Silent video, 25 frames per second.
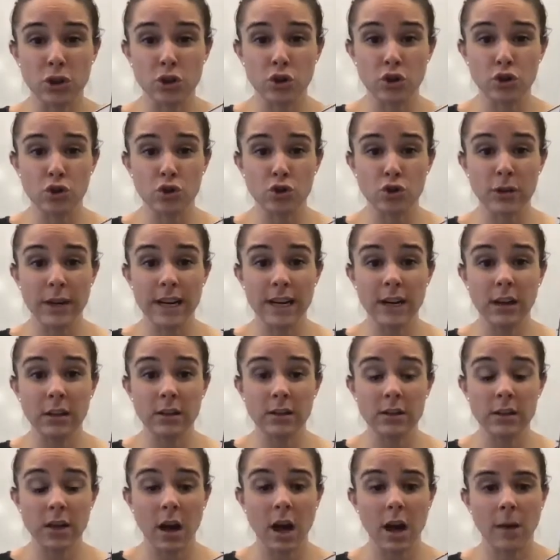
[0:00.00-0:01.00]
straight
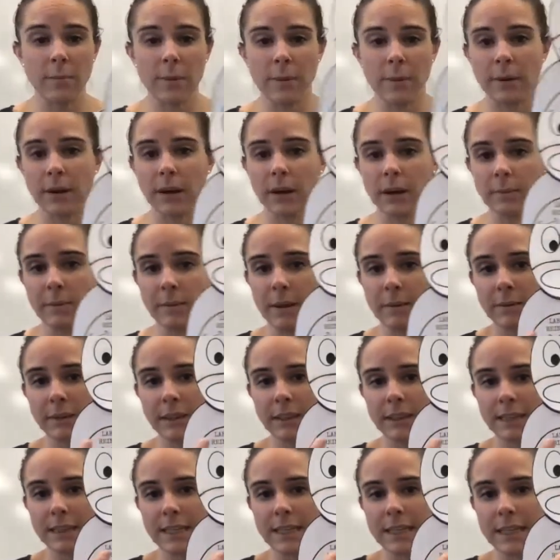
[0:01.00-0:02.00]
on top, I'm not going to be able to
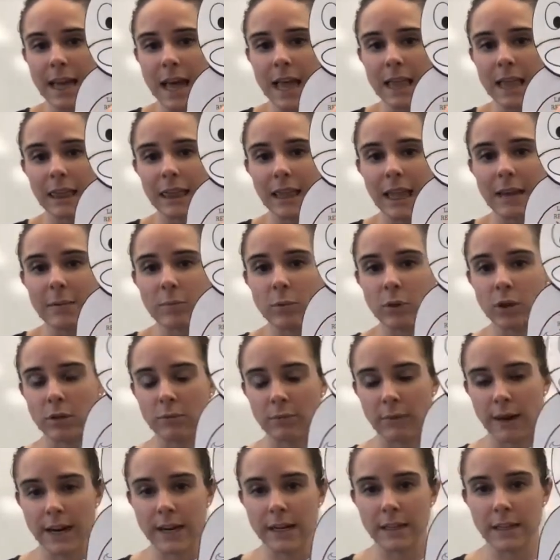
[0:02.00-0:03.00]
see that label of
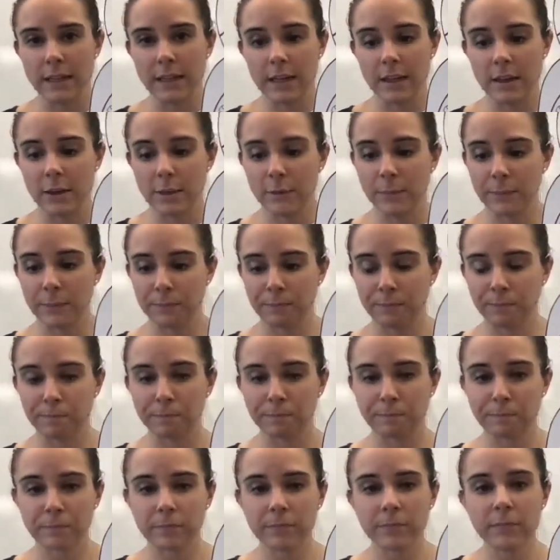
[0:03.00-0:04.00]
reindeer.
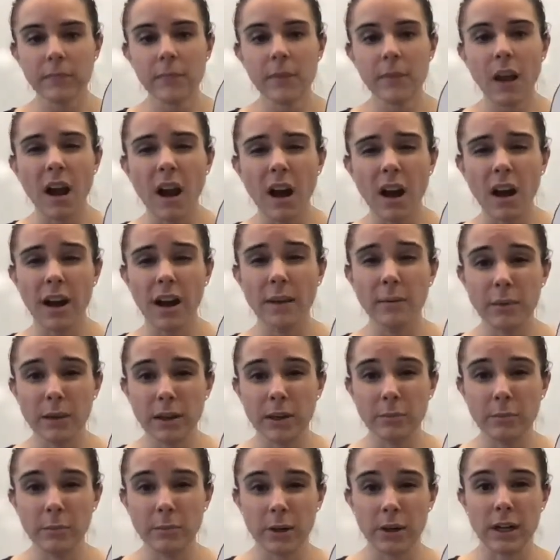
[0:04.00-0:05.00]
I'm going
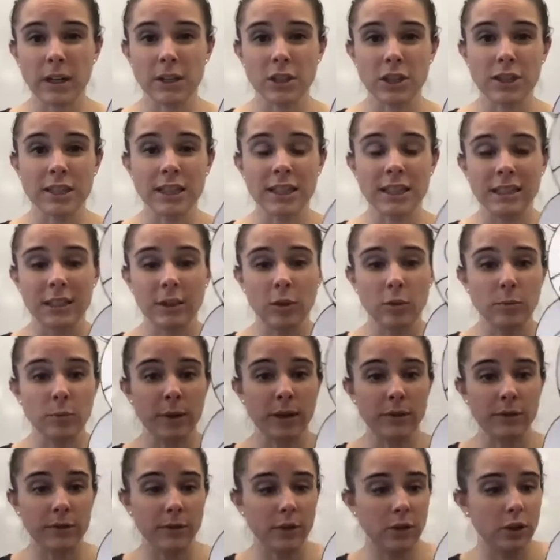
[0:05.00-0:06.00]
to put just a little bit
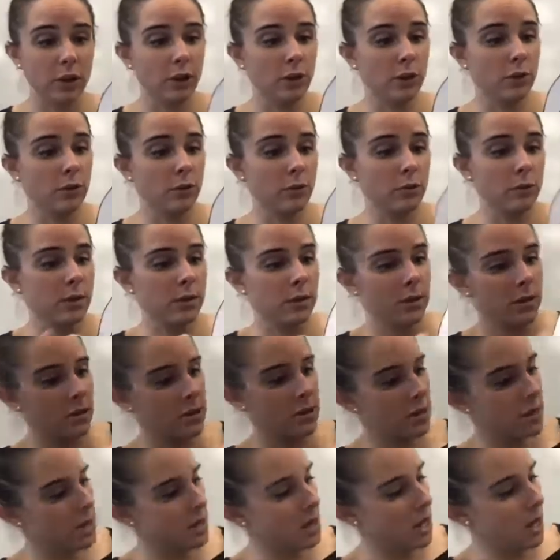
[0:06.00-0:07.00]
of glue
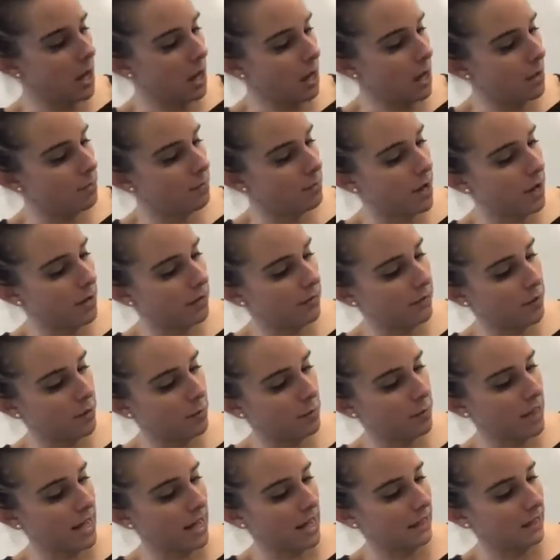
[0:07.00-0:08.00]
above the
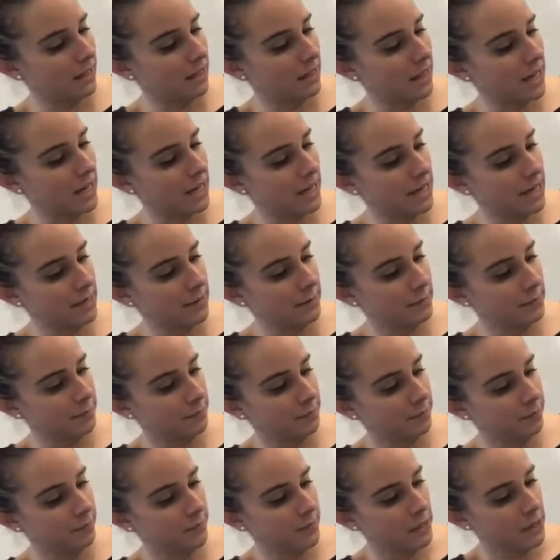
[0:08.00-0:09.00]
black line
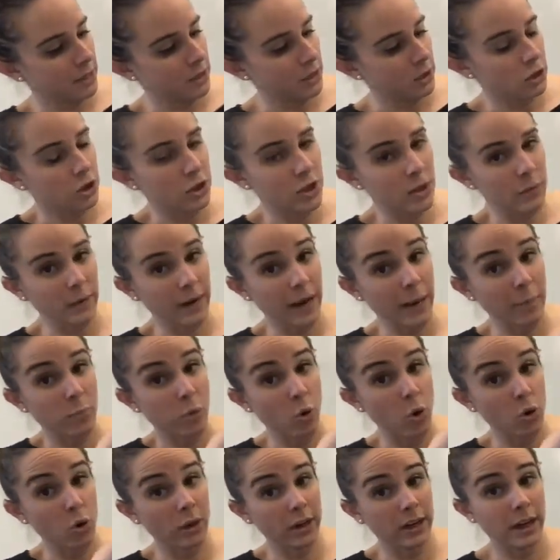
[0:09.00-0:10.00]
so that when I
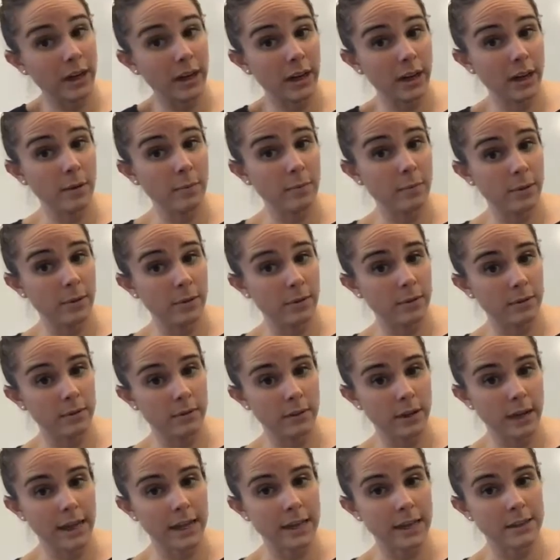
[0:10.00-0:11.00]
pull it up,
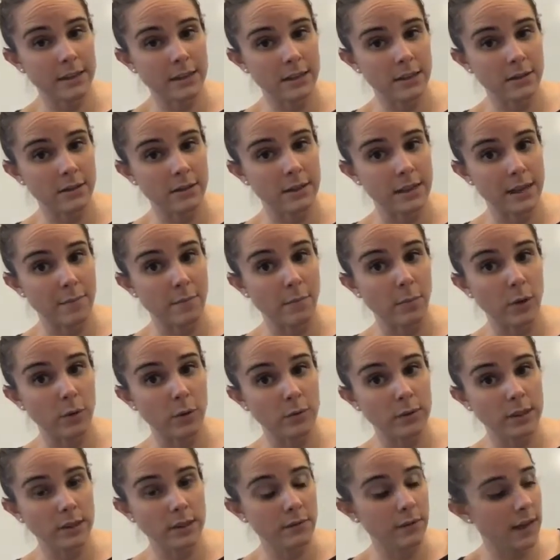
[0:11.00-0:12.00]
I can still see
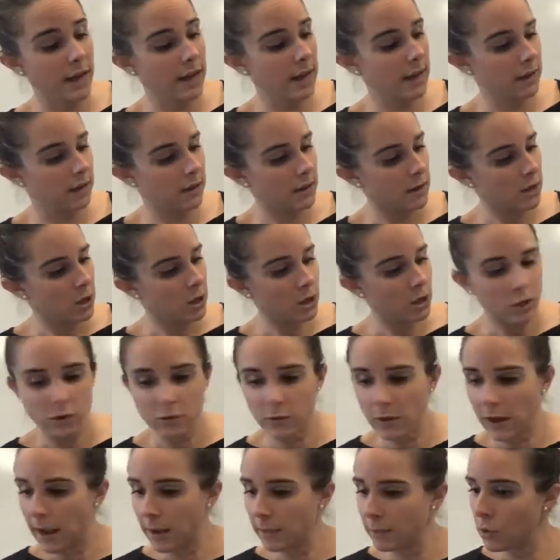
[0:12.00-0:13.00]
most of that. So
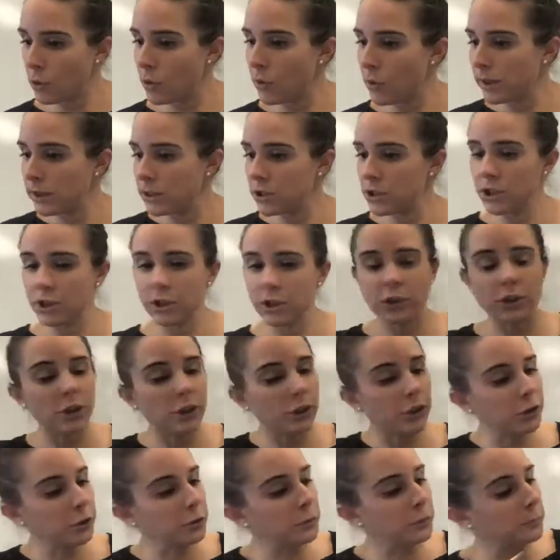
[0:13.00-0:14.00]
I'm going to
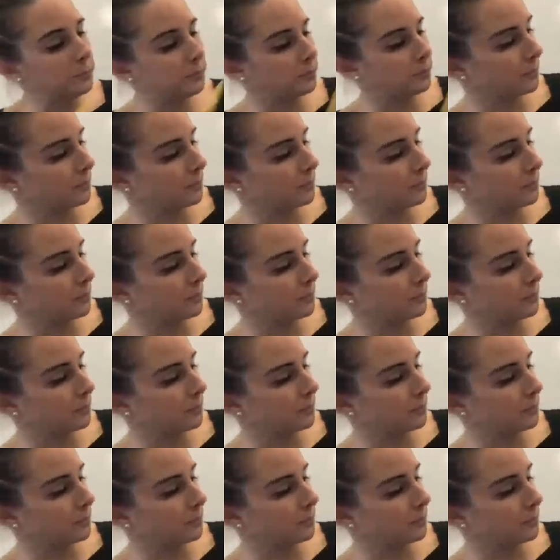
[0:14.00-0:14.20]
glue